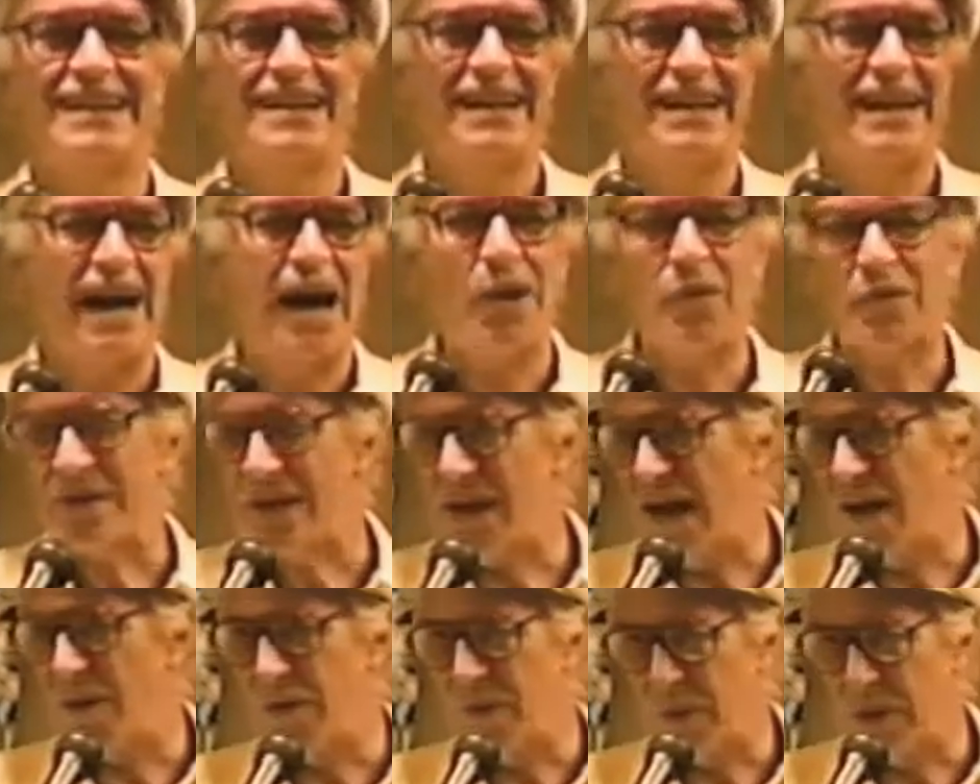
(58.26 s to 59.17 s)
How
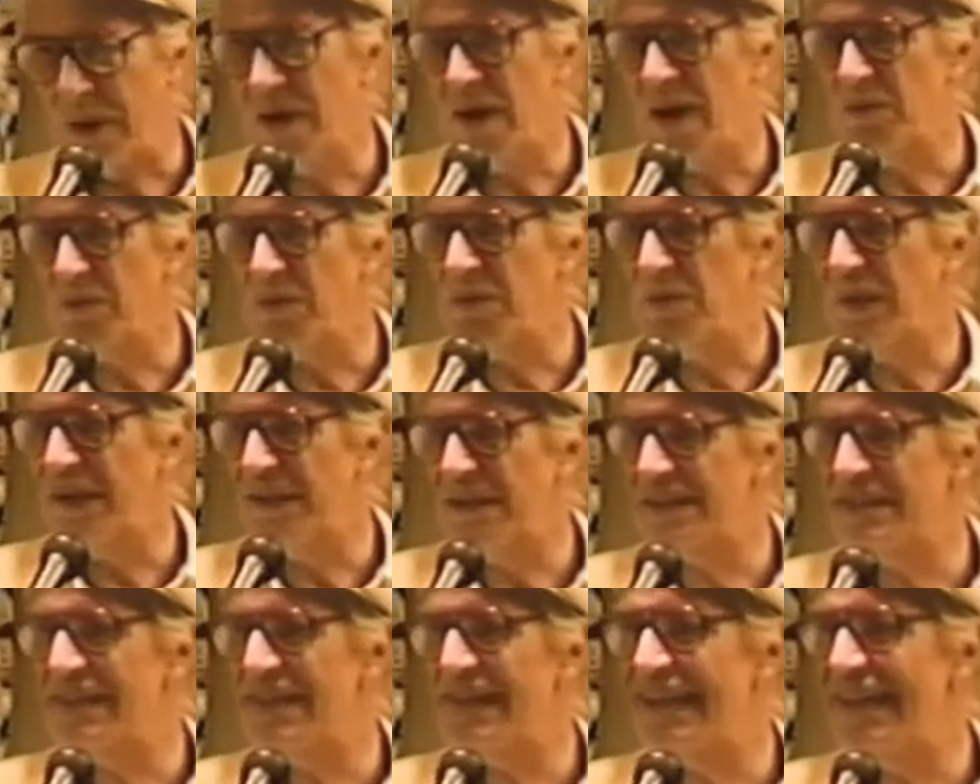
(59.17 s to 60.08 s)
are we all well
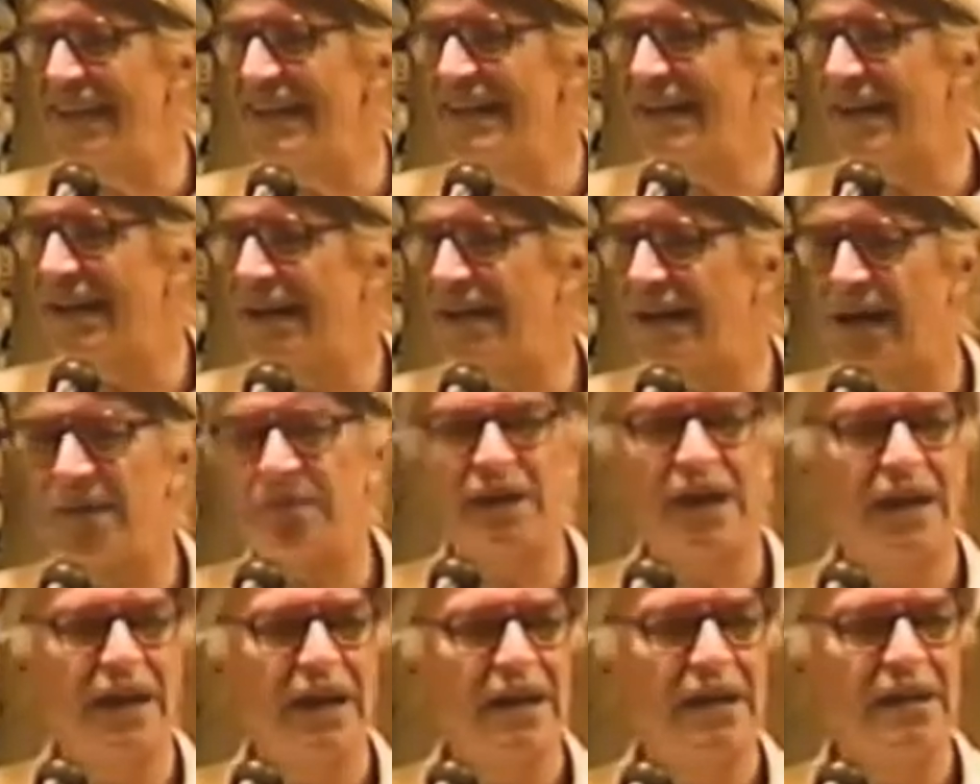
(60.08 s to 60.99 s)
today? I mean,
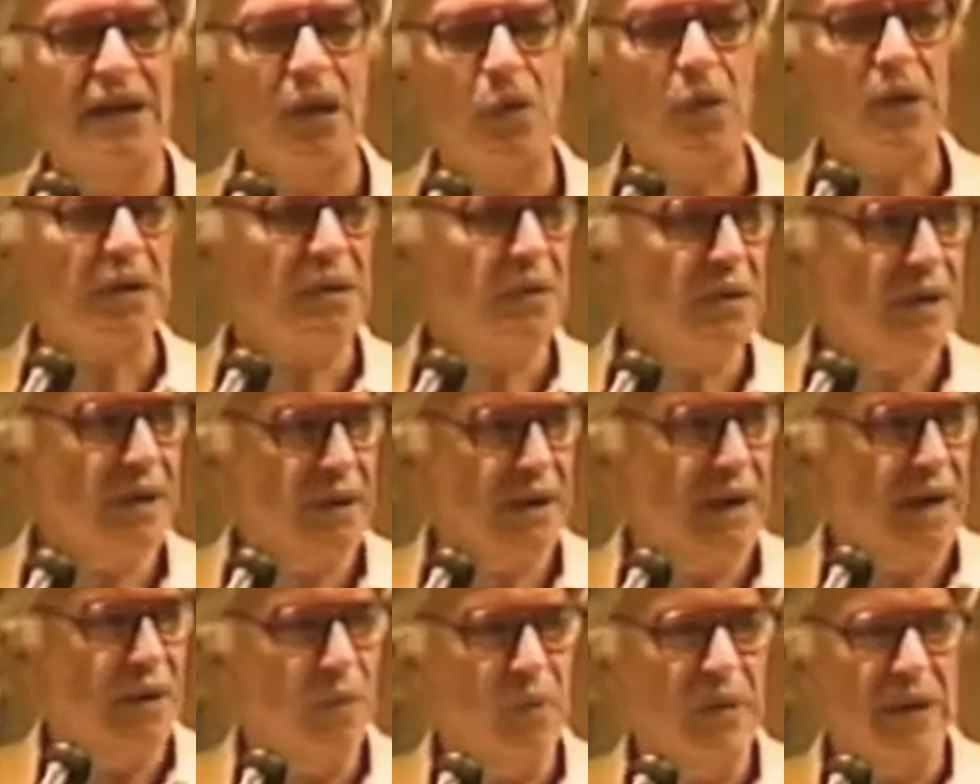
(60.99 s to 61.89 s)
now
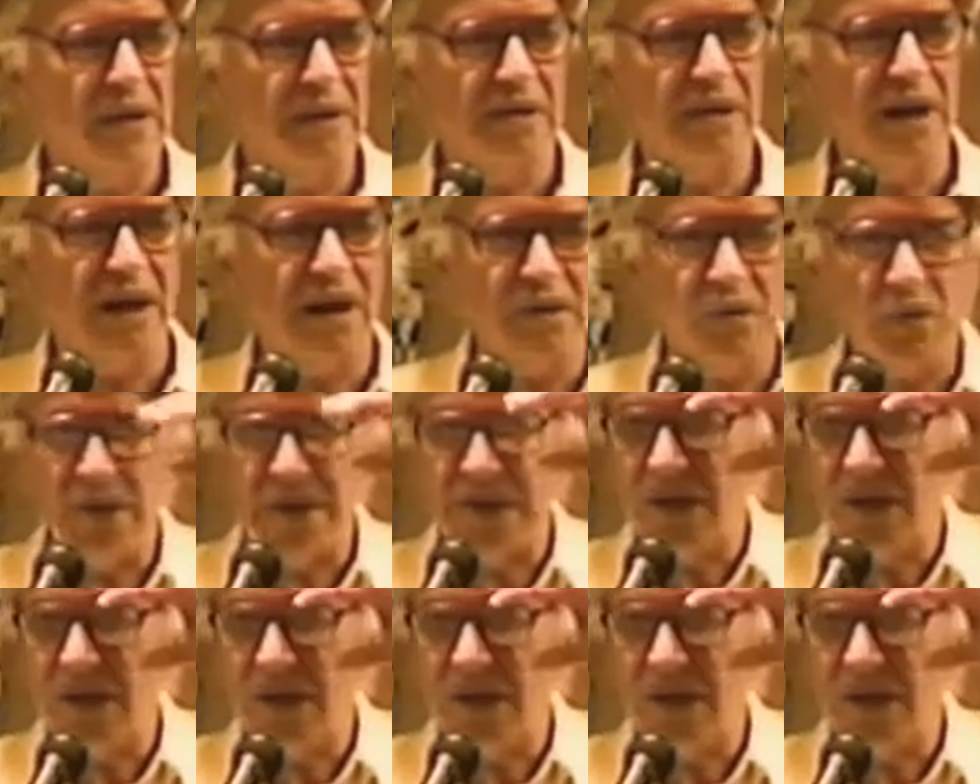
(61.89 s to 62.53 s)
where are we